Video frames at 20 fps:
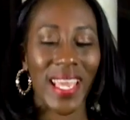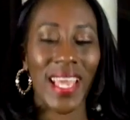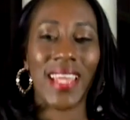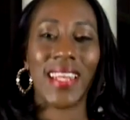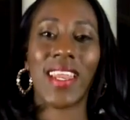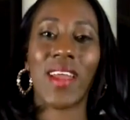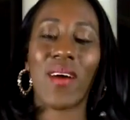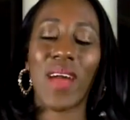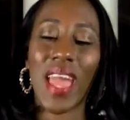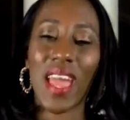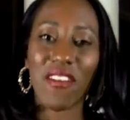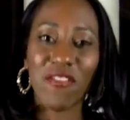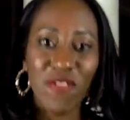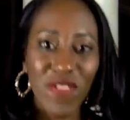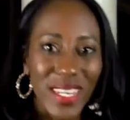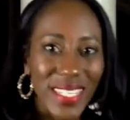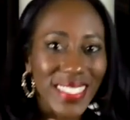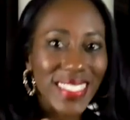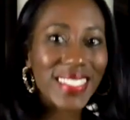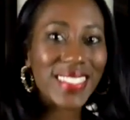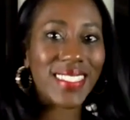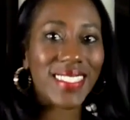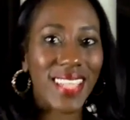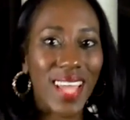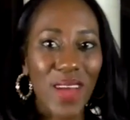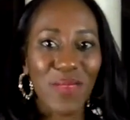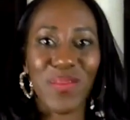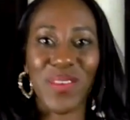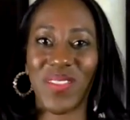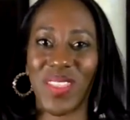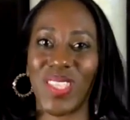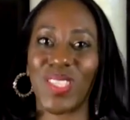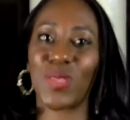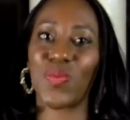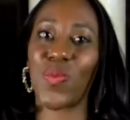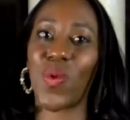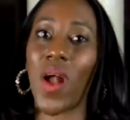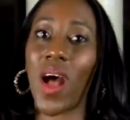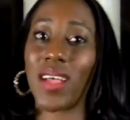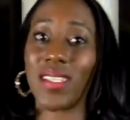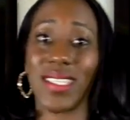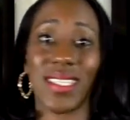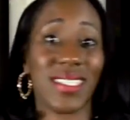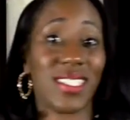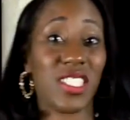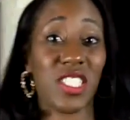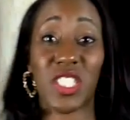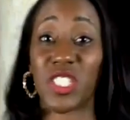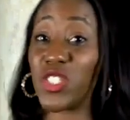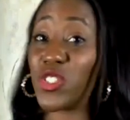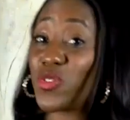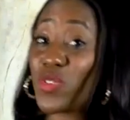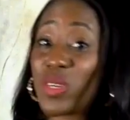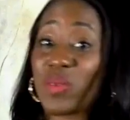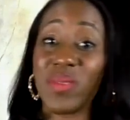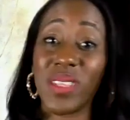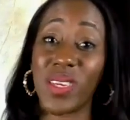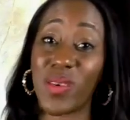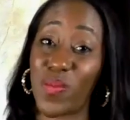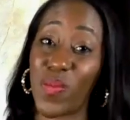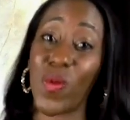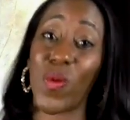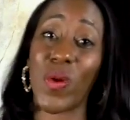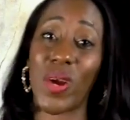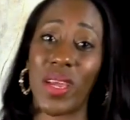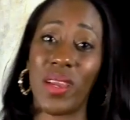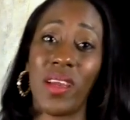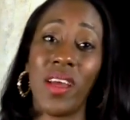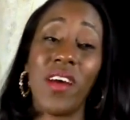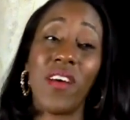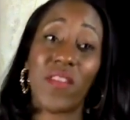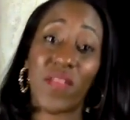Now, every step of this process is extremely important.